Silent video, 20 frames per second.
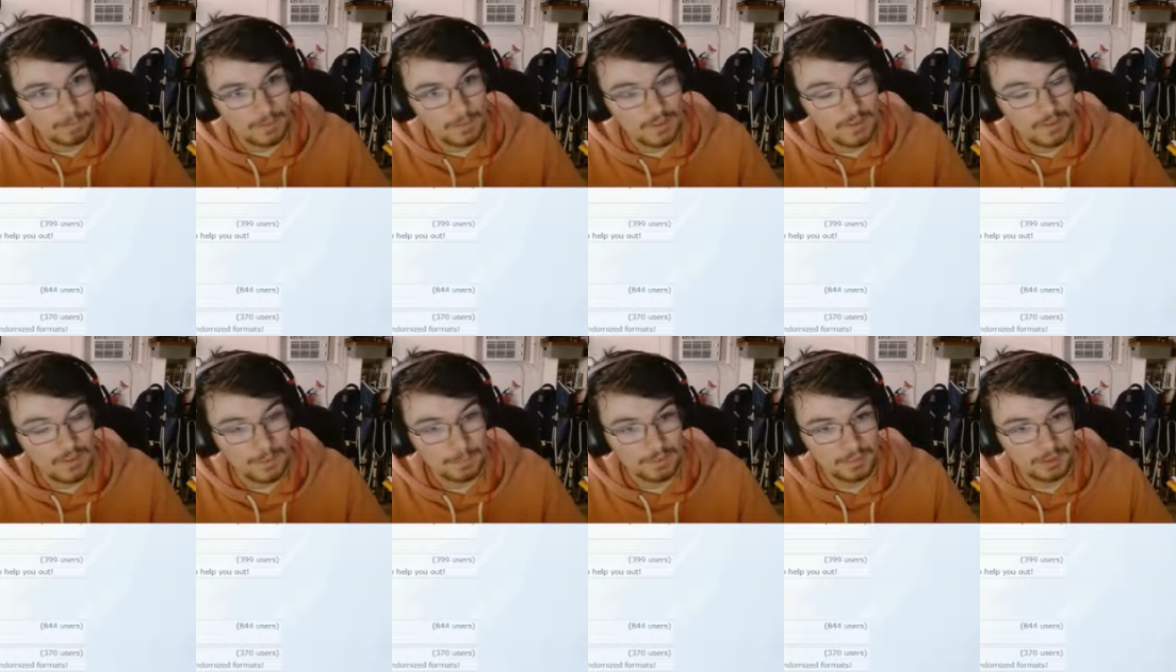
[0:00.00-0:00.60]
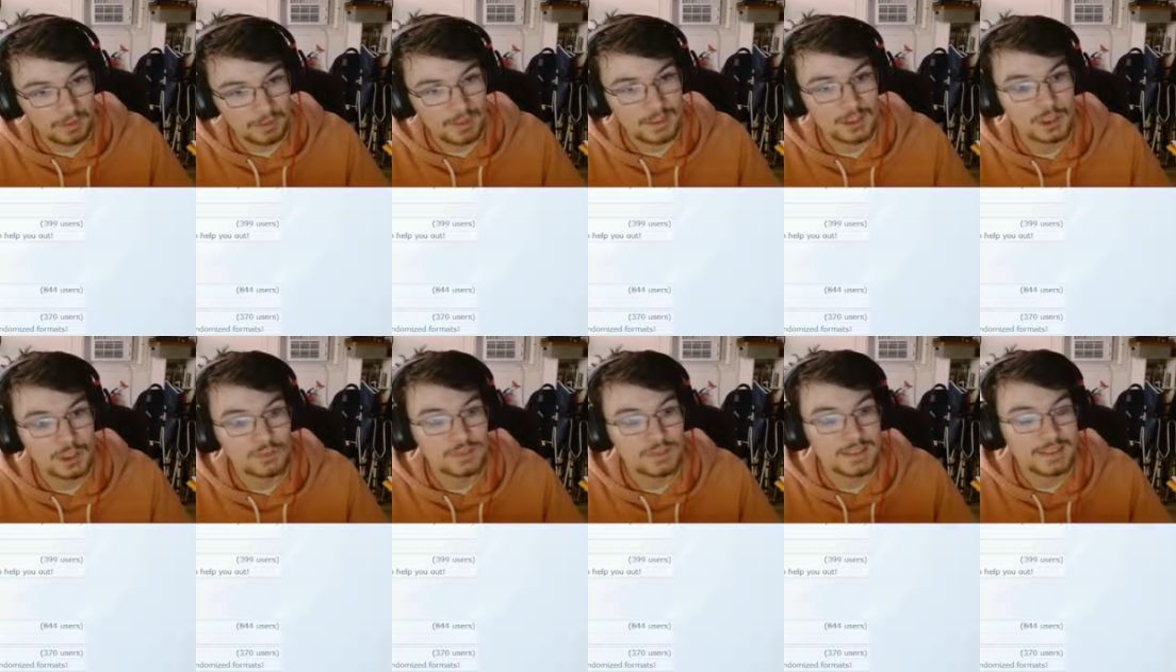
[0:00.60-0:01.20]
the ability
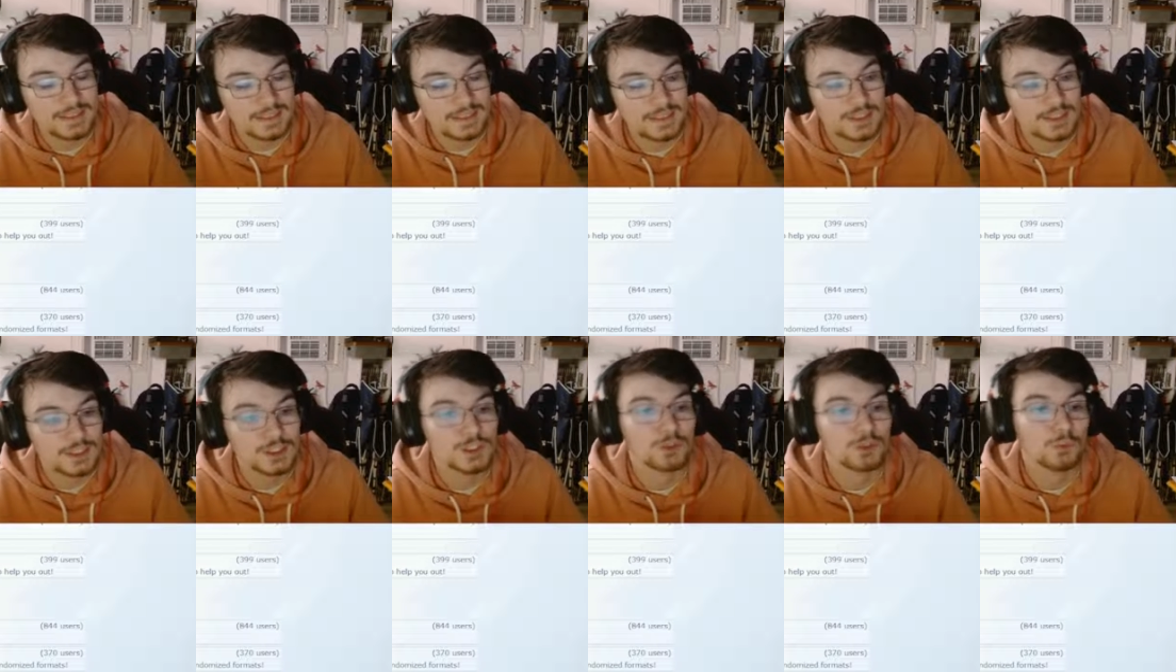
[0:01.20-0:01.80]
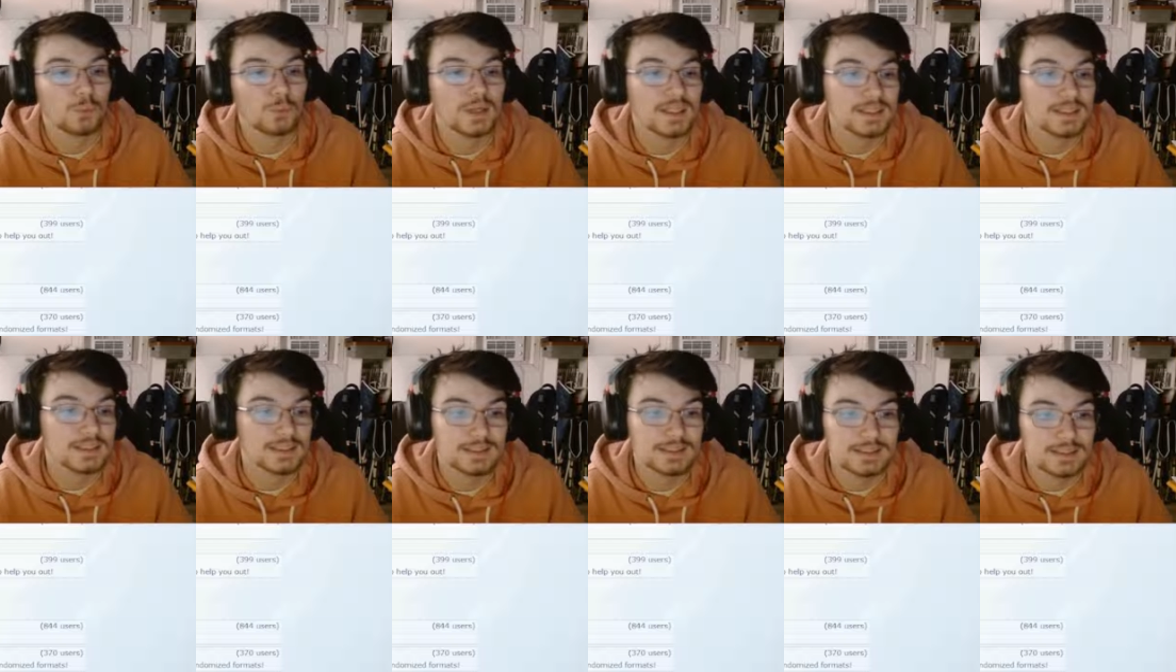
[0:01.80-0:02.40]
to resist your
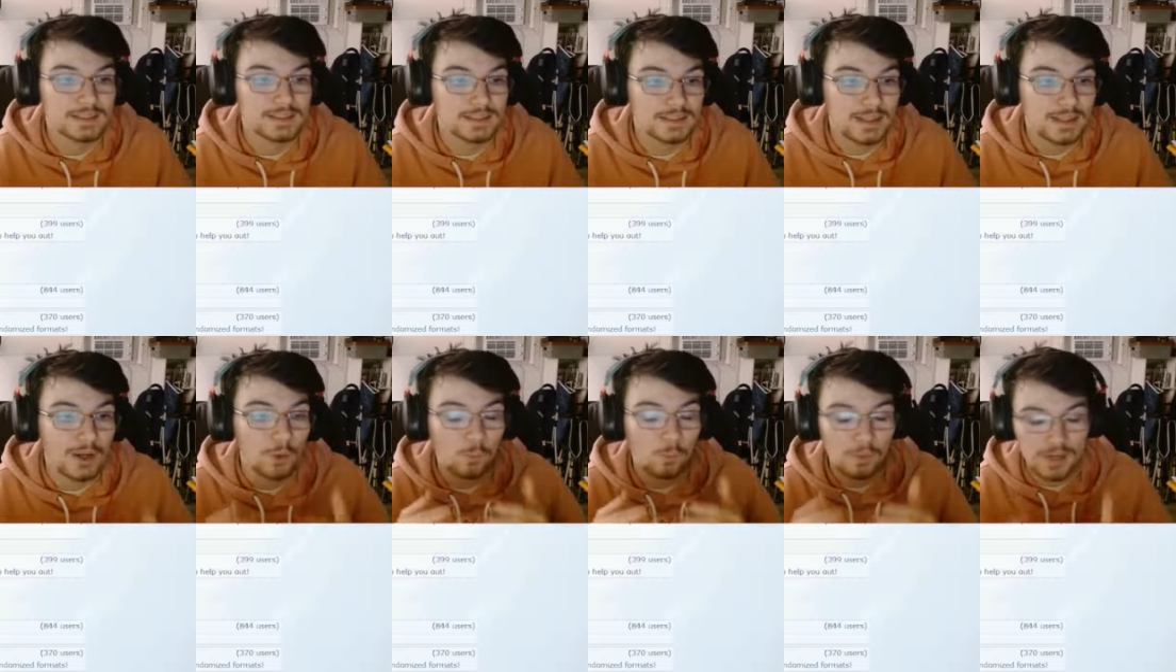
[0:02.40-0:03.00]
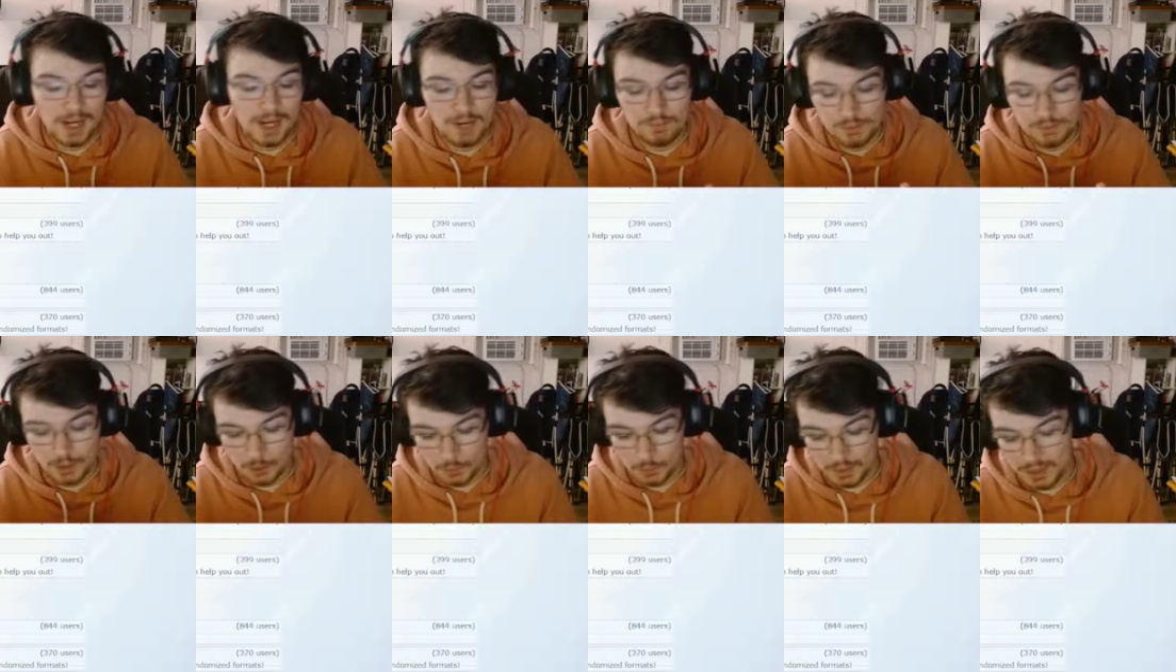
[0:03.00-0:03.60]
weaknesses whenever
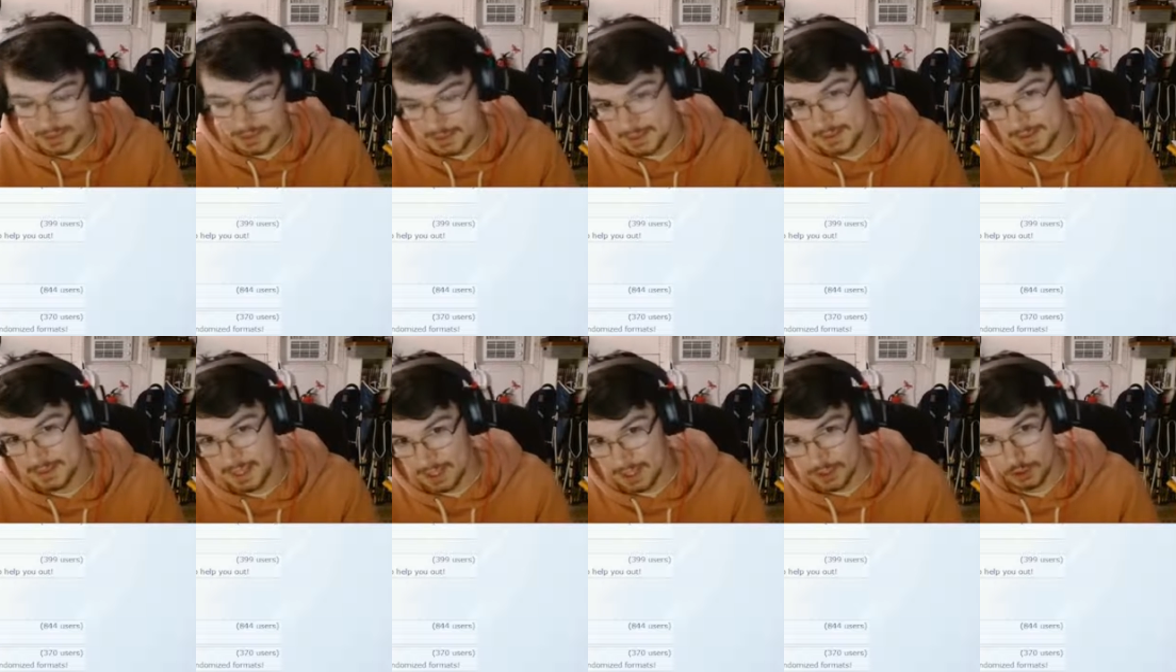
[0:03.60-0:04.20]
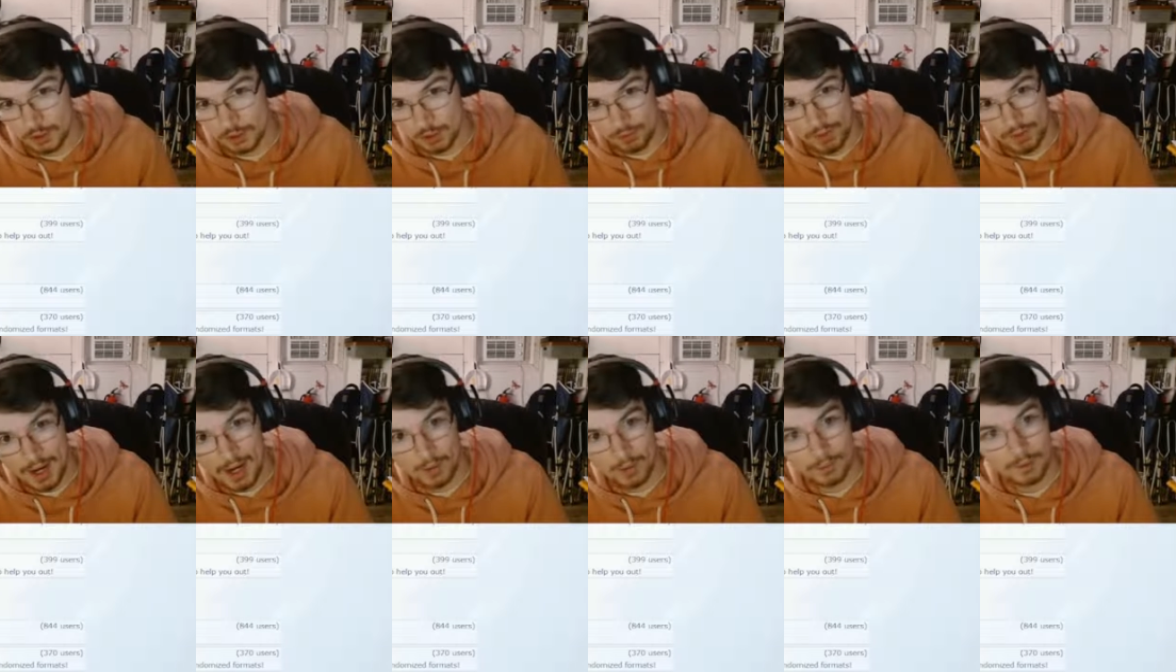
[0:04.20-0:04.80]
you need to stand your
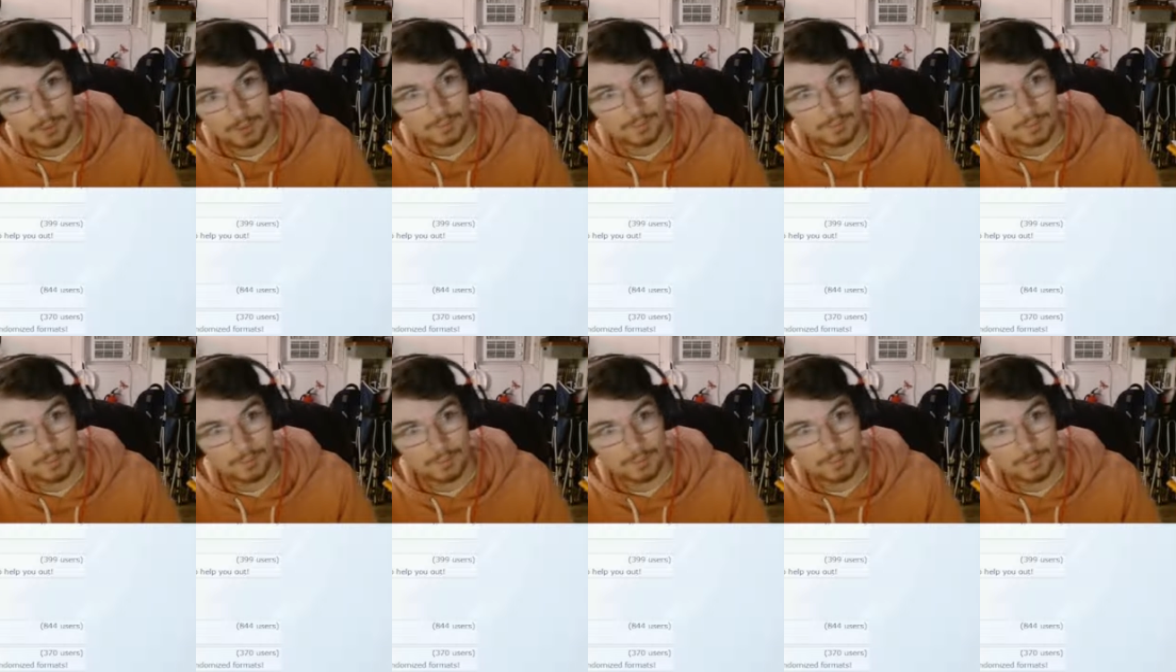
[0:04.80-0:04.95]
ground.